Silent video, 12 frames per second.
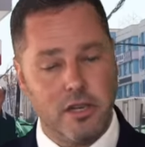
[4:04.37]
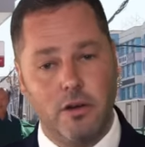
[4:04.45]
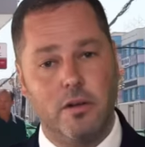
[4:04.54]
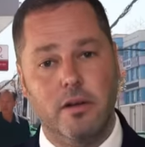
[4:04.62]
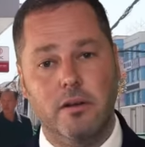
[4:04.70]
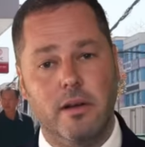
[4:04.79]

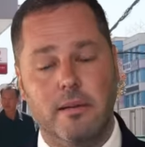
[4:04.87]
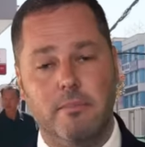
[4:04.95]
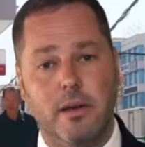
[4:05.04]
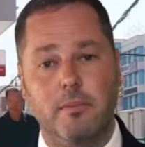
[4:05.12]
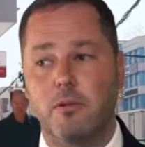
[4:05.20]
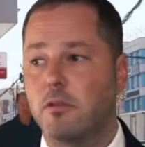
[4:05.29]
local Henan
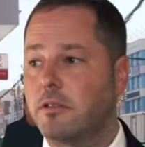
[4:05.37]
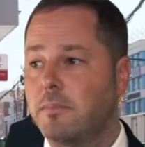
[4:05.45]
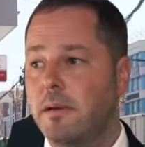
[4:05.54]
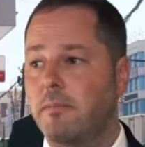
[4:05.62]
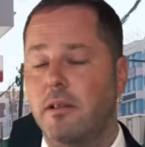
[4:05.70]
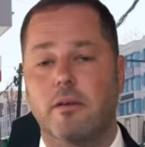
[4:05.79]
people, it was
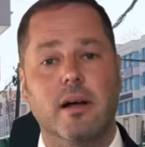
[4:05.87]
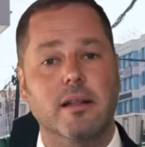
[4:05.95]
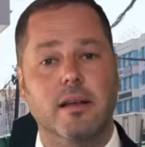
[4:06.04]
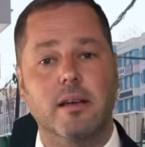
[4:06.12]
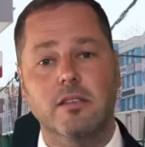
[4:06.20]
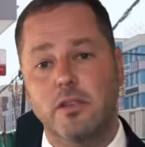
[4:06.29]
people around
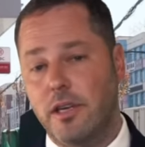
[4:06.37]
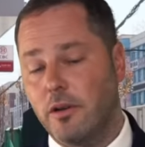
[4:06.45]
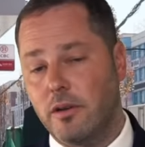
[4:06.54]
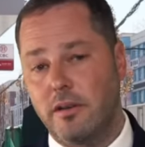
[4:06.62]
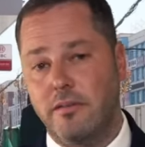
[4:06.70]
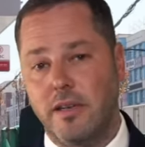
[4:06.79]
the country
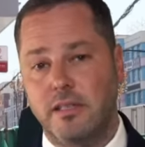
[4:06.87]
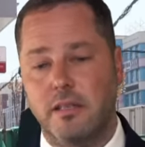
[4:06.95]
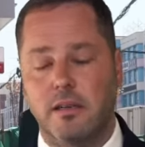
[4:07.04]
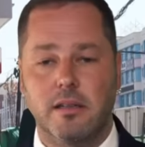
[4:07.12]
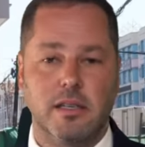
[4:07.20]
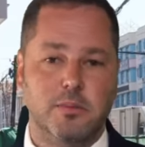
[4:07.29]
who'd
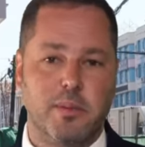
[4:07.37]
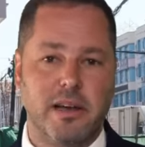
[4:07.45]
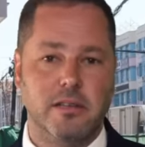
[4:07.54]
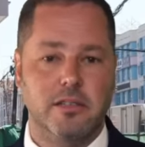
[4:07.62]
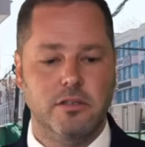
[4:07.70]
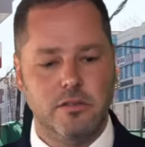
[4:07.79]
invested in these
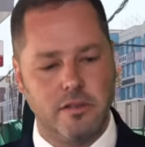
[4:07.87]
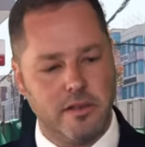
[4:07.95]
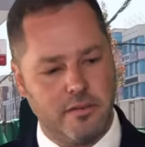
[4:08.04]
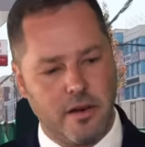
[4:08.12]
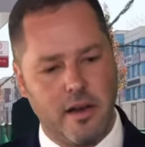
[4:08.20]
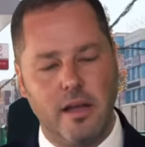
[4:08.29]
banks due to their
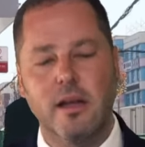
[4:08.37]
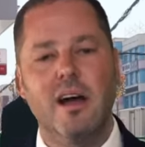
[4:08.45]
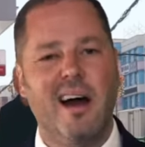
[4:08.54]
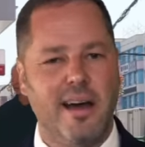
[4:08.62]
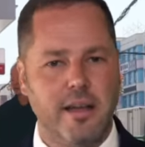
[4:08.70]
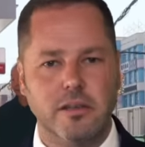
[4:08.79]
very
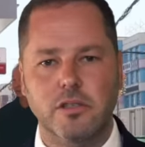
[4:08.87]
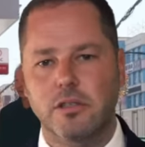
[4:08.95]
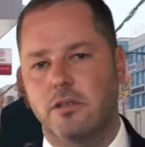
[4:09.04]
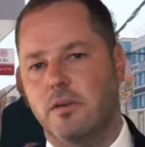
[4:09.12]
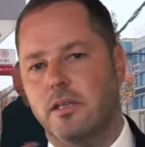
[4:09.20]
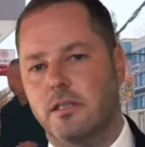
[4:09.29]
high
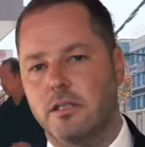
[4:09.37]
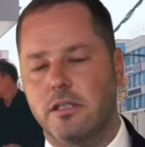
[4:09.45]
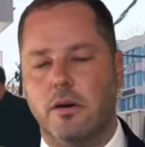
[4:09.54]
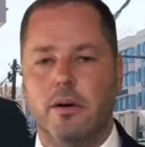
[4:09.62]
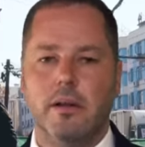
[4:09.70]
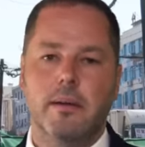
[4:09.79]
interest rates and
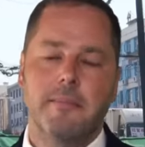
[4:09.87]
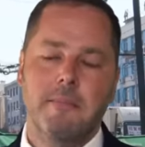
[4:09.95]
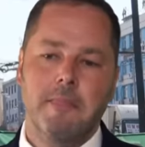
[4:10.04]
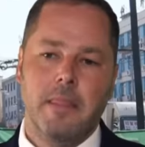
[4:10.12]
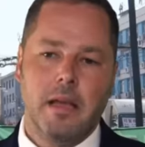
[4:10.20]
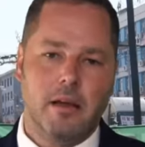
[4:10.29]
so on.
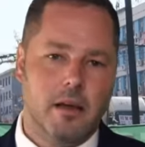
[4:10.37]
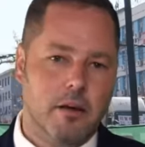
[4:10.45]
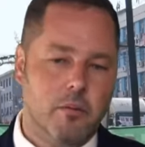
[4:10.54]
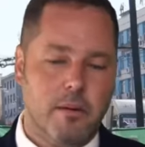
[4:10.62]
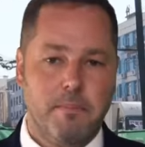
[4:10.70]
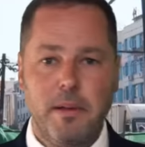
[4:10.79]

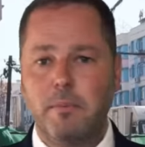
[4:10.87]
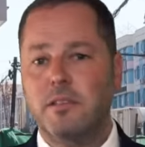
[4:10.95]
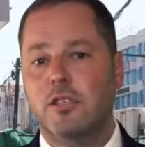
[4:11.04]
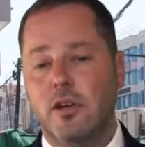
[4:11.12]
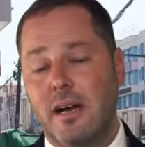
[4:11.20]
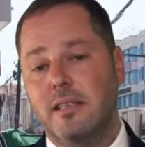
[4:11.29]
When people
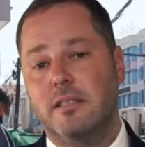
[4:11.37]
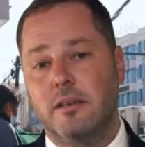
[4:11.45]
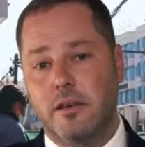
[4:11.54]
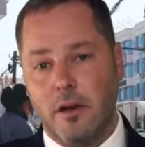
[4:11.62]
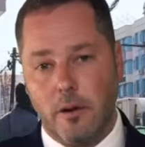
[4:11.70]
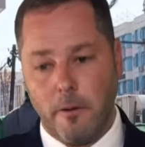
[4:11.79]
tried to
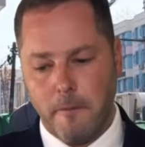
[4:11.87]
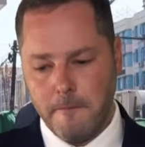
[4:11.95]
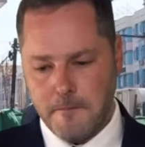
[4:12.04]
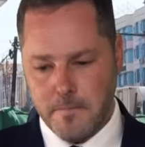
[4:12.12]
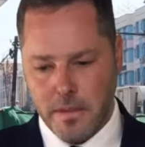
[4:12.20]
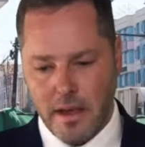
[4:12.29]

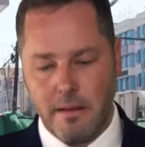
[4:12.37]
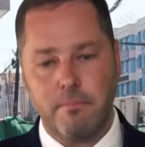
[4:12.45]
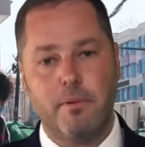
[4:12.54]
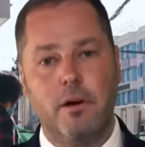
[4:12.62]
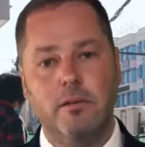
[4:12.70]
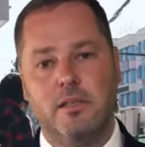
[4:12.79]
go and
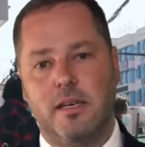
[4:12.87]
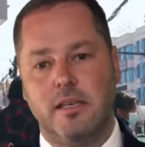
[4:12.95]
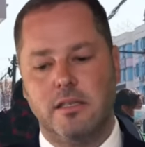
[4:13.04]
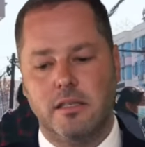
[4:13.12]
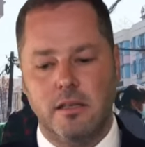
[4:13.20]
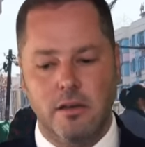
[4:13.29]

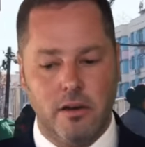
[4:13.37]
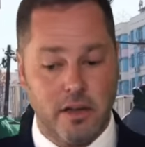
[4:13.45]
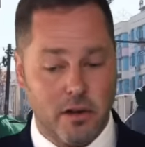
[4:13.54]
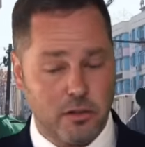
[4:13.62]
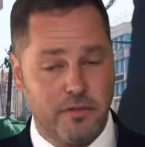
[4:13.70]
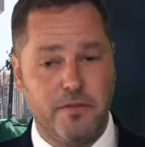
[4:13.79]
protest and
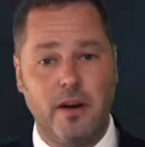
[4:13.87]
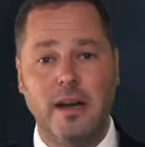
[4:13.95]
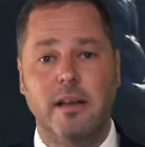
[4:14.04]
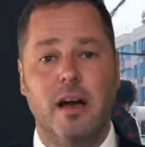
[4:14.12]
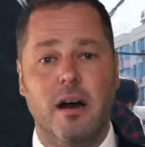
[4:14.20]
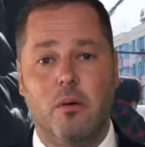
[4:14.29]
go to
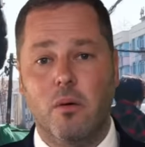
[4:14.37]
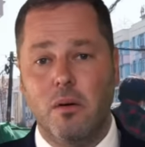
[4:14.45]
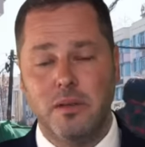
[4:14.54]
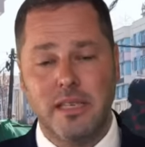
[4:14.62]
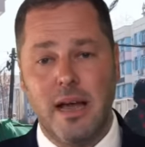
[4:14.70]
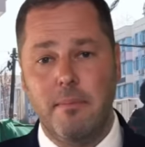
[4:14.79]
find out what
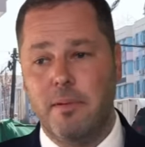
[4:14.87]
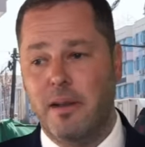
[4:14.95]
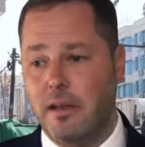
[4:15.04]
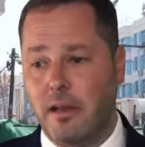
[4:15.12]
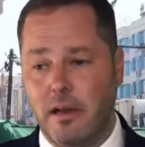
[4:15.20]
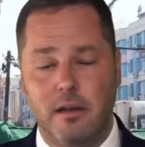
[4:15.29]
was
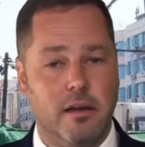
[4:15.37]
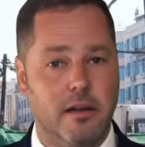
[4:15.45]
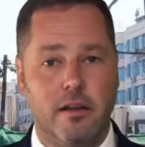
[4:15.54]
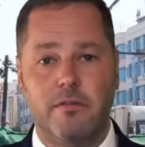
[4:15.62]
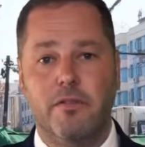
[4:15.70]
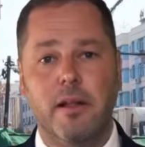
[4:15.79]
happening and
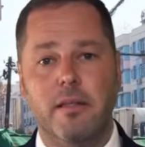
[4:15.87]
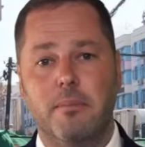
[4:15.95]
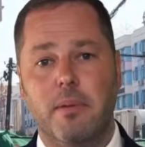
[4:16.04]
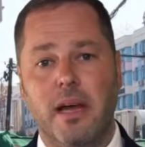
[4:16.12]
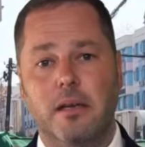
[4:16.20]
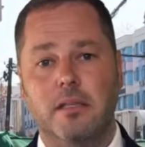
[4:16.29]
confront the
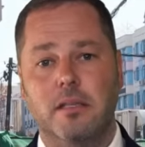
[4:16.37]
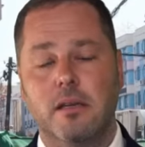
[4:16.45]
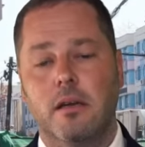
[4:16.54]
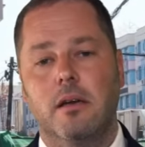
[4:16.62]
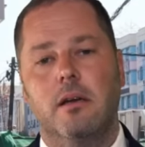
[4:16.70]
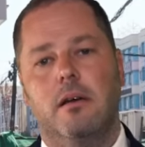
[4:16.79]
banks,
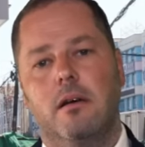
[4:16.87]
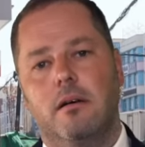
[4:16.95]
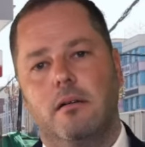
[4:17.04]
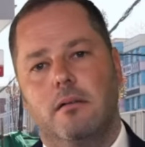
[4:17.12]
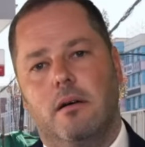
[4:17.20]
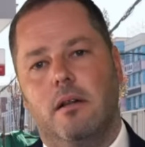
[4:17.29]

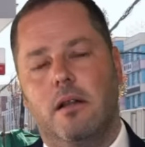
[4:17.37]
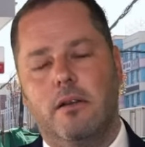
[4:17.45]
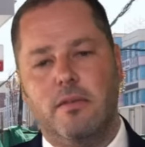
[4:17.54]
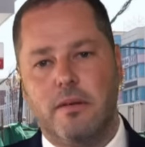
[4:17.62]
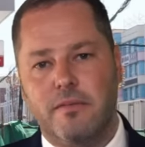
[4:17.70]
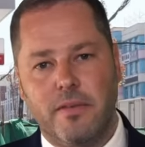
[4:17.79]
a lot
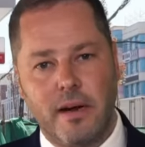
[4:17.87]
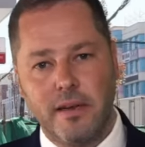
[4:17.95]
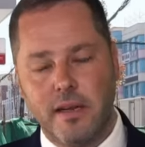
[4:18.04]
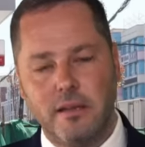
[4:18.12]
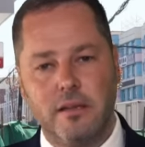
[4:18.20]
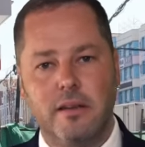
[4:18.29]
of them found
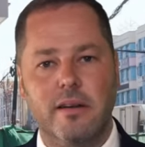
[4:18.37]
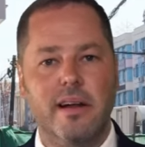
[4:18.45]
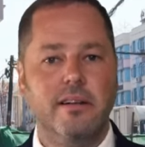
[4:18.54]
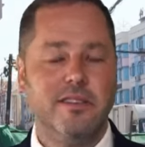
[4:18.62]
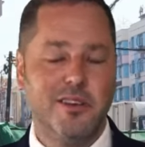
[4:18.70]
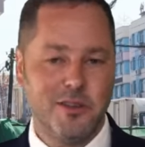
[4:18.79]
out that their
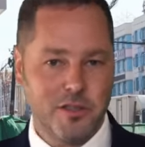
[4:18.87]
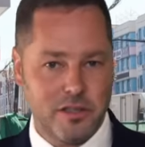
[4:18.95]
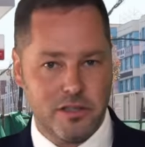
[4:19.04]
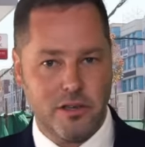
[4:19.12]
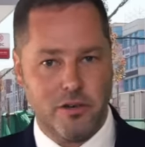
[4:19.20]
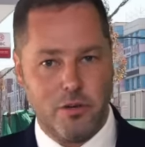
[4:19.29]
health codes had
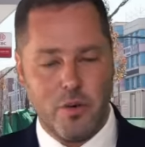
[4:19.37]
turned